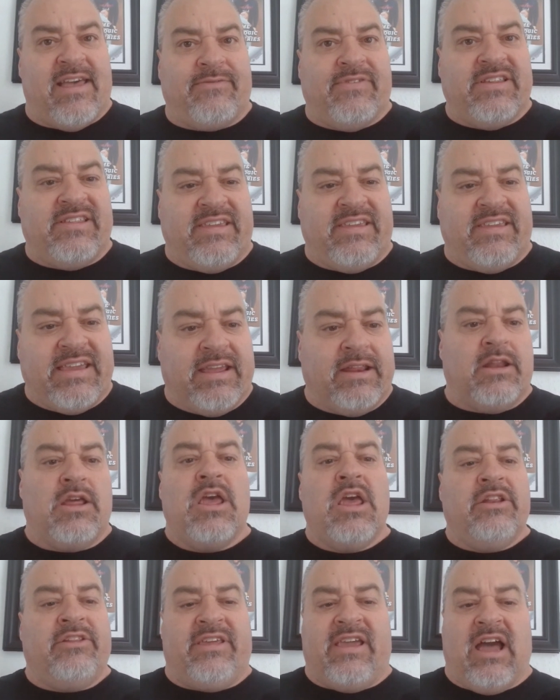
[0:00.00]
17.
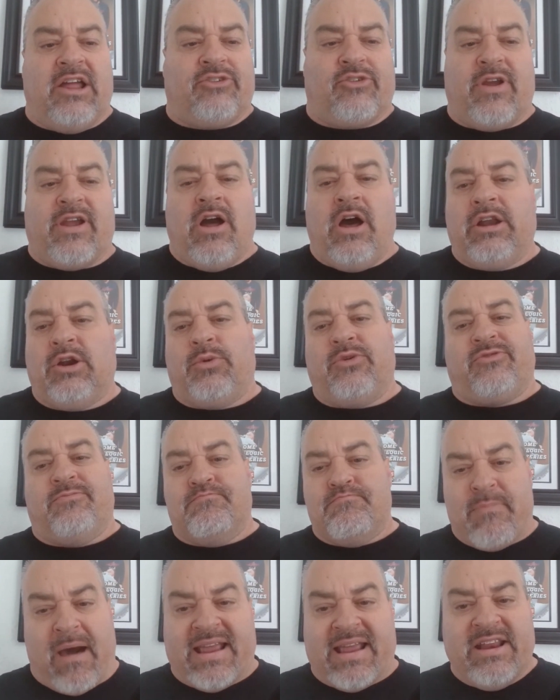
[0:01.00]
DeAndre Hunter was
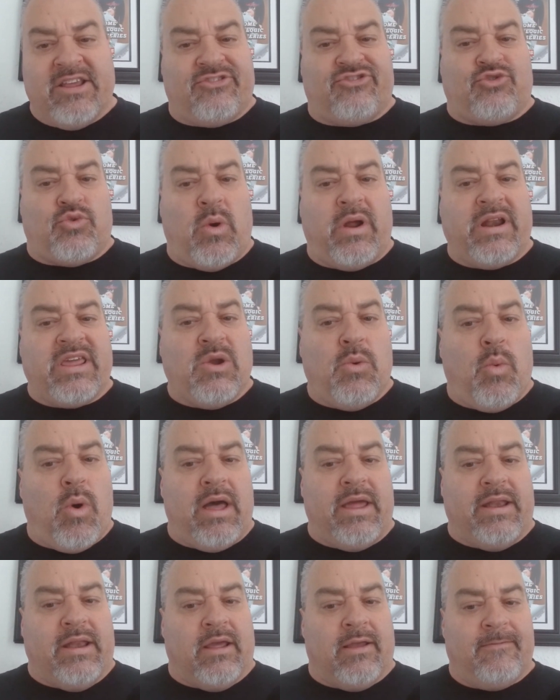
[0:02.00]
minus
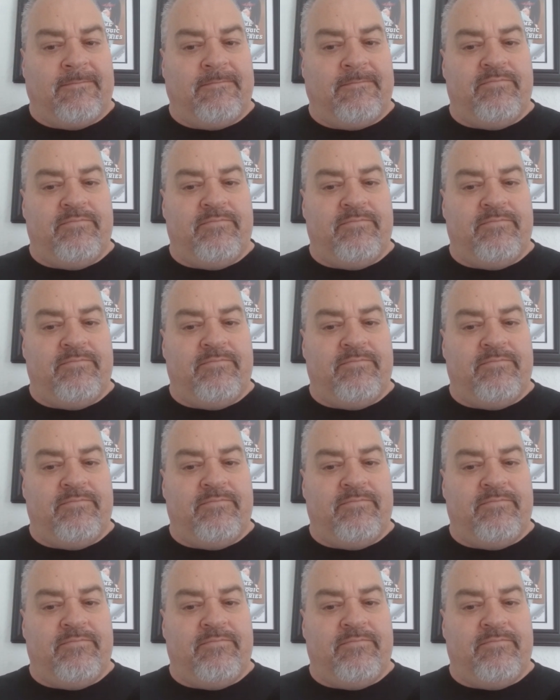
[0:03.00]
21.